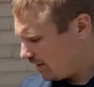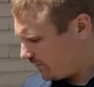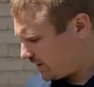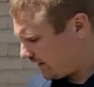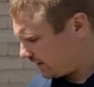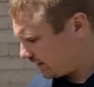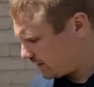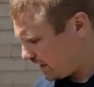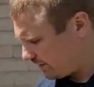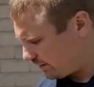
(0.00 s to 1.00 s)
If you take the
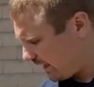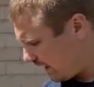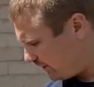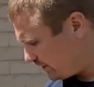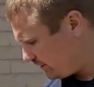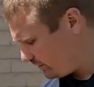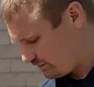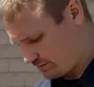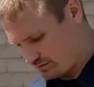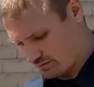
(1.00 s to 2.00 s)
tether out,
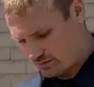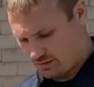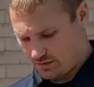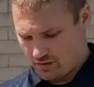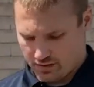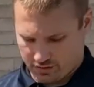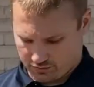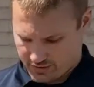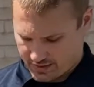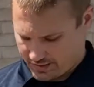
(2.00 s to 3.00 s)

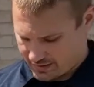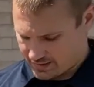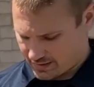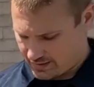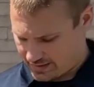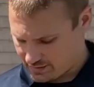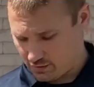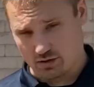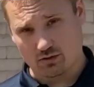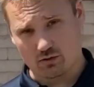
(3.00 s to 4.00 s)
you'll see that it's got a nice
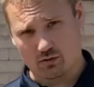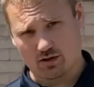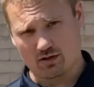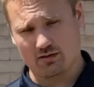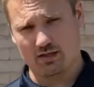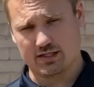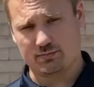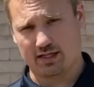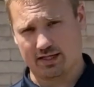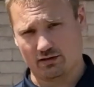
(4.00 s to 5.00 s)
long cord. It's
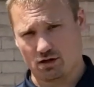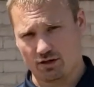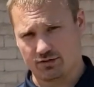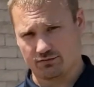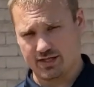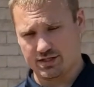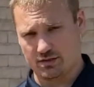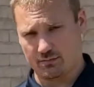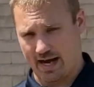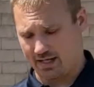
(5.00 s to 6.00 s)
plenty long to reach to
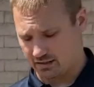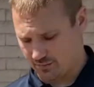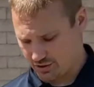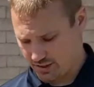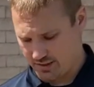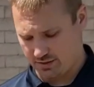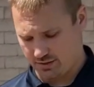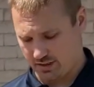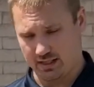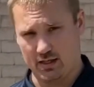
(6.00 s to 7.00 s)
the back of the machine, so
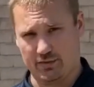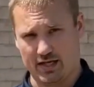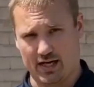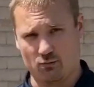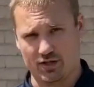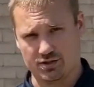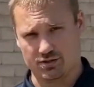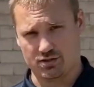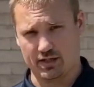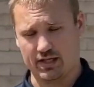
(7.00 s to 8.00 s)
you can keep an eye on what
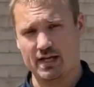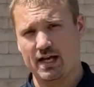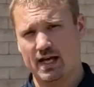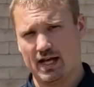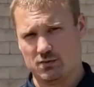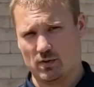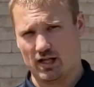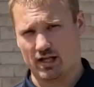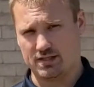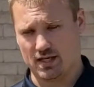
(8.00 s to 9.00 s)
you're doing, as
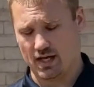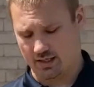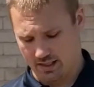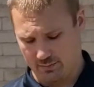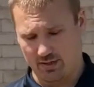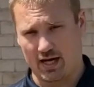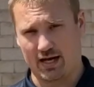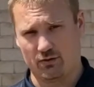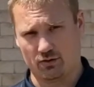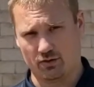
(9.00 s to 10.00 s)
well as keep an
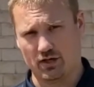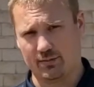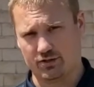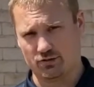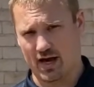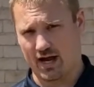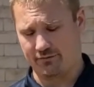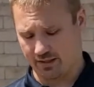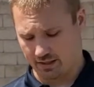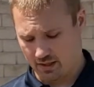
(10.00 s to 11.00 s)
eye on oncoming
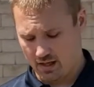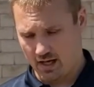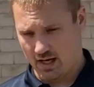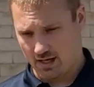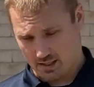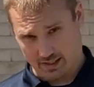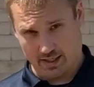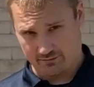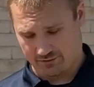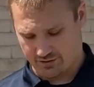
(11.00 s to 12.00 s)
traffic,
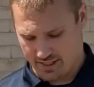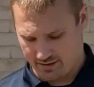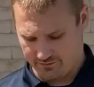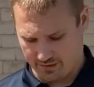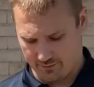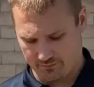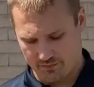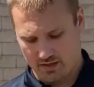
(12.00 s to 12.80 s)
again, for safety.